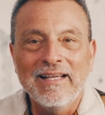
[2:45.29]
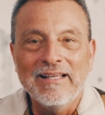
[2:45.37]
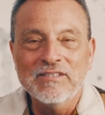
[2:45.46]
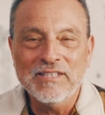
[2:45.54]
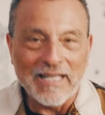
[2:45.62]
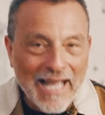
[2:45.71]

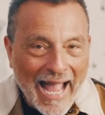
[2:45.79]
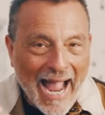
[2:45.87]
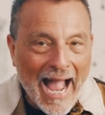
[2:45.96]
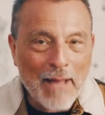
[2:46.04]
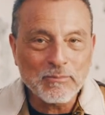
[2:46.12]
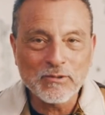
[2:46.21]
See,
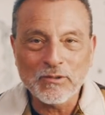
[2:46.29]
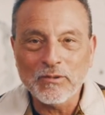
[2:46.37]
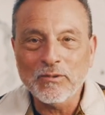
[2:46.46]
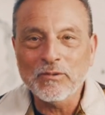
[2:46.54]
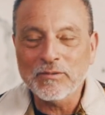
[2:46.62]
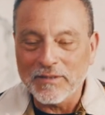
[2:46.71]

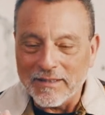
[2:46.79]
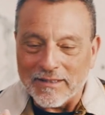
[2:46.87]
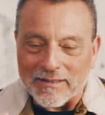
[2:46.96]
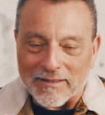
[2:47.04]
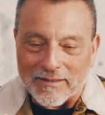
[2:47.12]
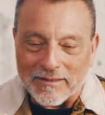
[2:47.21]
absolute
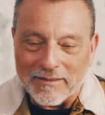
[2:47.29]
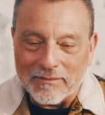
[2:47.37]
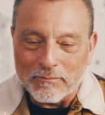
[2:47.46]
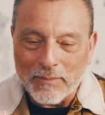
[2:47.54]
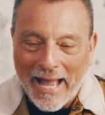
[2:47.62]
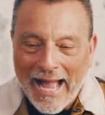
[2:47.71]

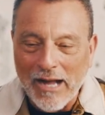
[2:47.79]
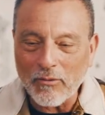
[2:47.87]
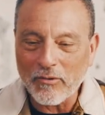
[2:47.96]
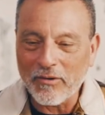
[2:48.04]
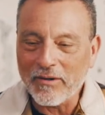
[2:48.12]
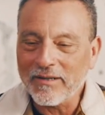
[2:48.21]

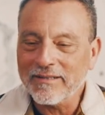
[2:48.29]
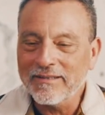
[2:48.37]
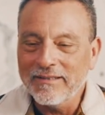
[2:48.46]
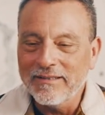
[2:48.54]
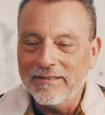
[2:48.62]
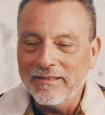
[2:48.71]
power,
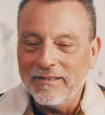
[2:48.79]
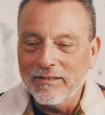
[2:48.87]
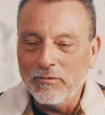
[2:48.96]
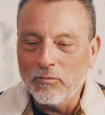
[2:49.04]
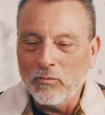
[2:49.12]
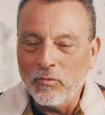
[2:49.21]

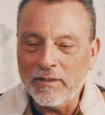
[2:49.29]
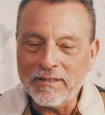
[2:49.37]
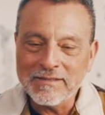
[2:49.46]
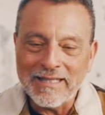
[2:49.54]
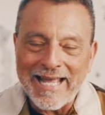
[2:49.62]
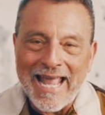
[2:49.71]
when
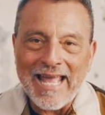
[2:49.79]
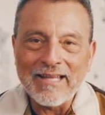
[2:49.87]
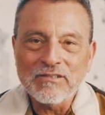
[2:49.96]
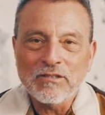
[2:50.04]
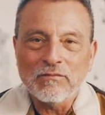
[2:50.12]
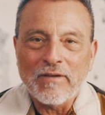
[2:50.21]
it's in the
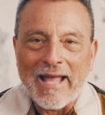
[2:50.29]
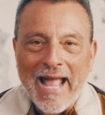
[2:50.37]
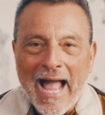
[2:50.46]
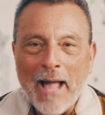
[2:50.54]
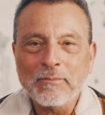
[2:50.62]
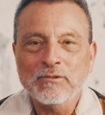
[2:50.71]
hands of
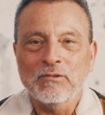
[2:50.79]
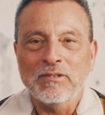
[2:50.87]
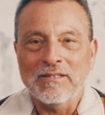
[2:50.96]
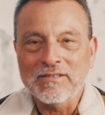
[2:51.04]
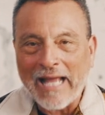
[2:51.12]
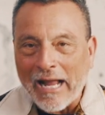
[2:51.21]

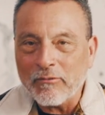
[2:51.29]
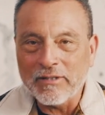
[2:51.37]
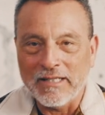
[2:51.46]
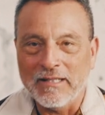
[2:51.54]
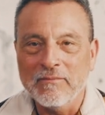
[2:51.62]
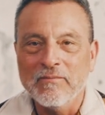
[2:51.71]
absolute
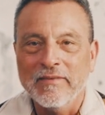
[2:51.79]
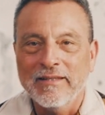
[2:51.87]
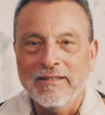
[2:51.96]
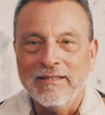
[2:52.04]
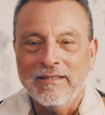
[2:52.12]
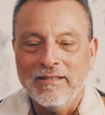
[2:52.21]
integrity,
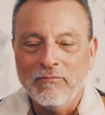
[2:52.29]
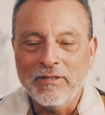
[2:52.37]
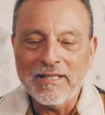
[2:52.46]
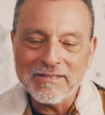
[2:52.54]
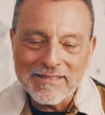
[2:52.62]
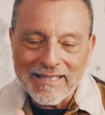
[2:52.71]

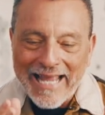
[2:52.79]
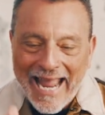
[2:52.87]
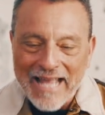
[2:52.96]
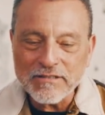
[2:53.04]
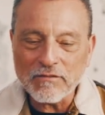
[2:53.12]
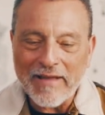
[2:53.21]
when it's in the
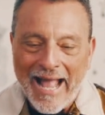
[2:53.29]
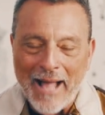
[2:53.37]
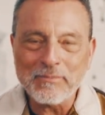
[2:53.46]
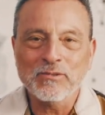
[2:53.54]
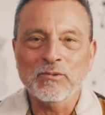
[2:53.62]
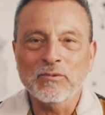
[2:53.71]
hands of
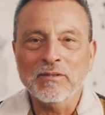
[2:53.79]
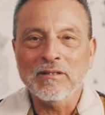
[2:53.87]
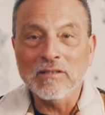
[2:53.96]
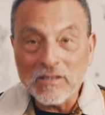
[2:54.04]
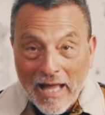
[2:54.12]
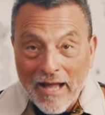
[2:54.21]
absolute
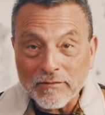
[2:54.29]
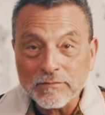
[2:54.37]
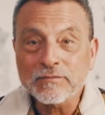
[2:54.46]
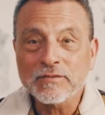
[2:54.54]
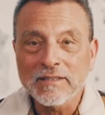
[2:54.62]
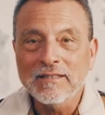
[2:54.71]

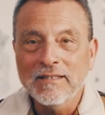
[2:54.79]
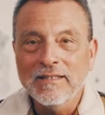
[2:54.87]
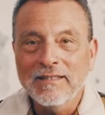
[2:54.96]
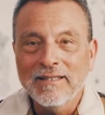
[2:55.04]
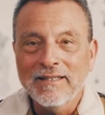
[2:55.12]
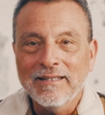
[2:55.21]
love,
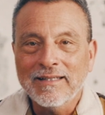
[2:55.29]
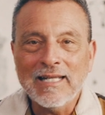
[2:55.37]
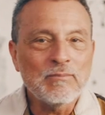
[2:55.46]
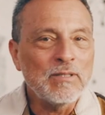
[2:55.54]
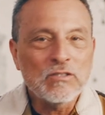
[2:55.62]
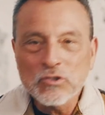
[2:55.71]

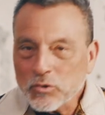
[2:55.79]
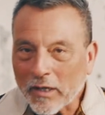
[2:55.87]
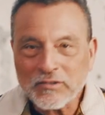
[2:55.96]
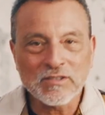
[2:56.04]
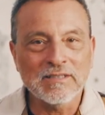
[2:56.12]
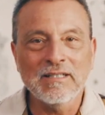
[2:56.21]
can be
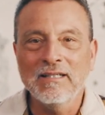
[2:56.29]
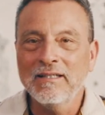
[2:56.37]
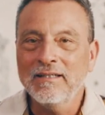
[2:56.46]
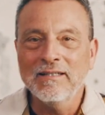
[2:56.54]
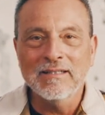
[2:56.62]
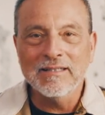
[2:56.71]
trusted
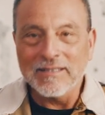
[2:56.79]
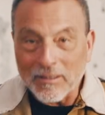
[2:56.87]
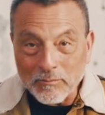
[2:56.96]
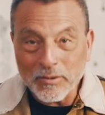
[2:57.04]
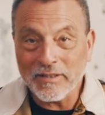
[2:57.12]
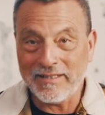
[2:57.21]

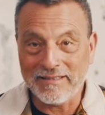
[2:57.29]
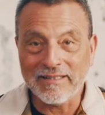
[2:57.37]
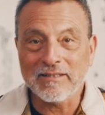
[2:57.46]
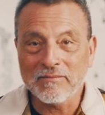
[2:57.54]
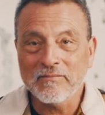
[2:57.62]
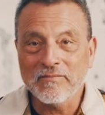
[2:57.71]

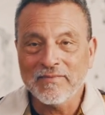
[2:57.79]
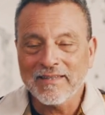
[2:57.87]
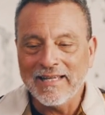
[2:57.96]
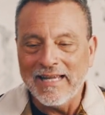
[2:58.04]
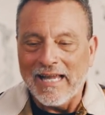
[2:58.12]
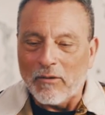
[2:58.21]
completely.
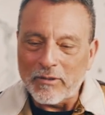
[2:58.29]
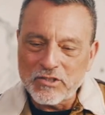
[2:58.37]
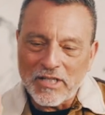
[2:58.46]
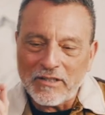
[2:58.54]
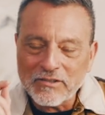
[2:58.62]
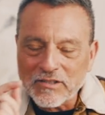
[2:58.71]
What
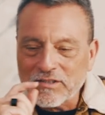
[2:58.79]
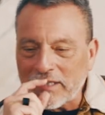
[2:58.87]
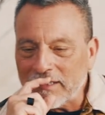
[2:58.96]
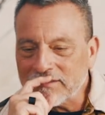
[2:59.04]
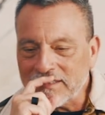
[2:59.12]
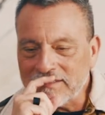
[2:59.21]
Jesus
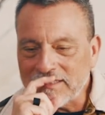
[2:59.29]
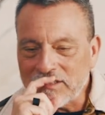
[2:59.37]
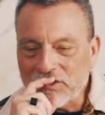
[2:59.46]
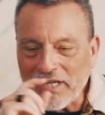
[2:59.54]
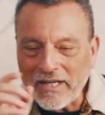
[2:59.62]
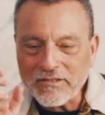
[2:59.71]
does is he
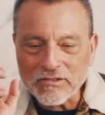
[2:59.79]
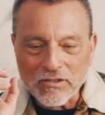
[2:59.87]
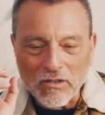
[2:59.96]
changes